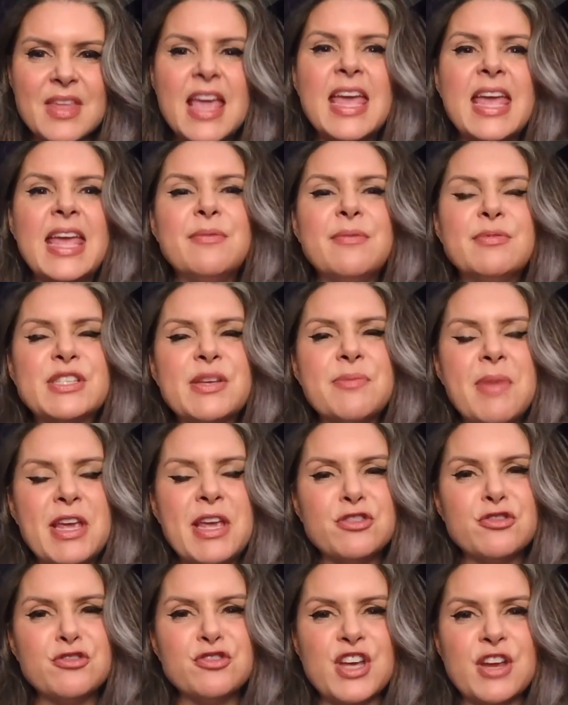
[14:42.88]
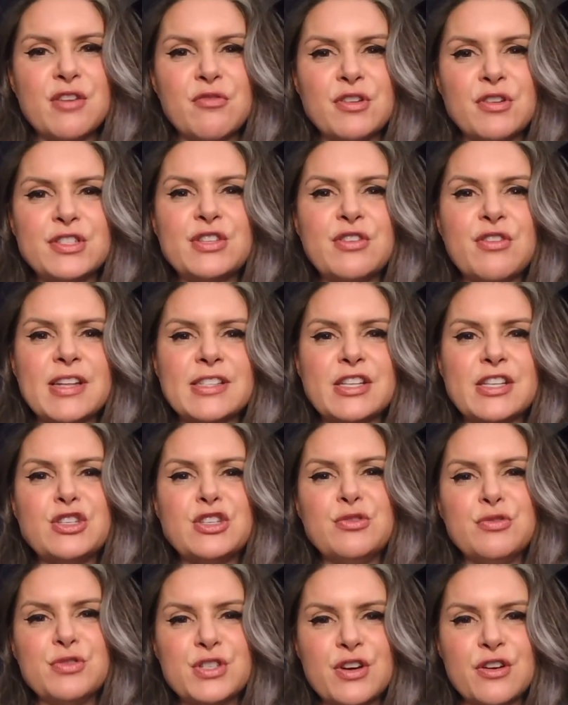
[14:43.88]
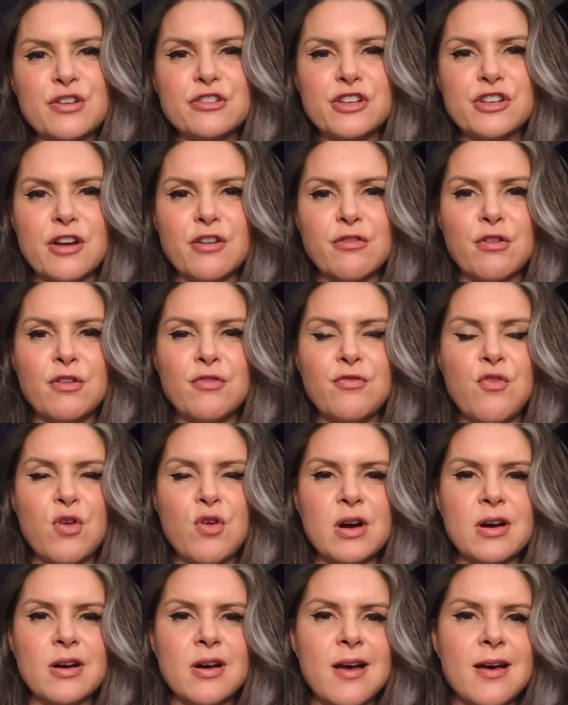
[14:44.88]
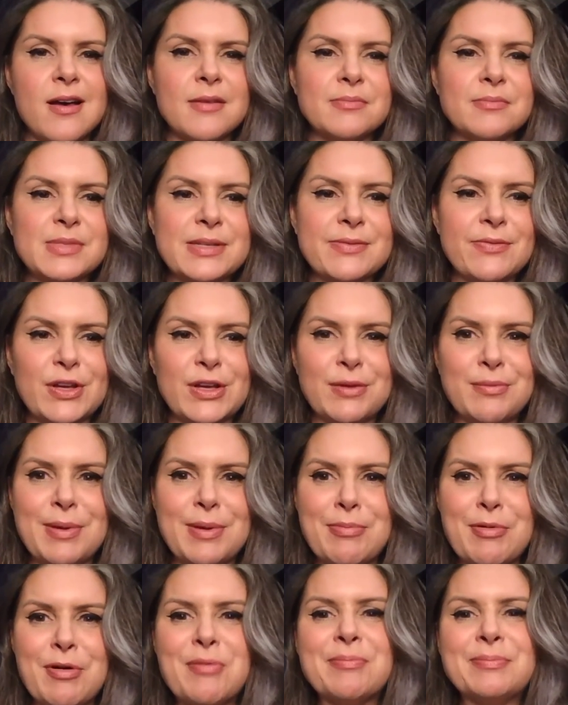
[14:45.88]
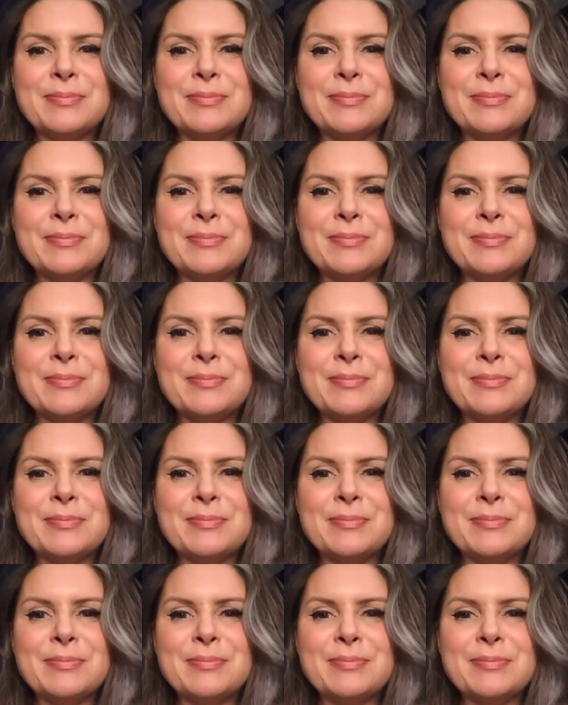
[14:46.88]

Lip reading: He was a major general. So that's a 2-star general for civilian people.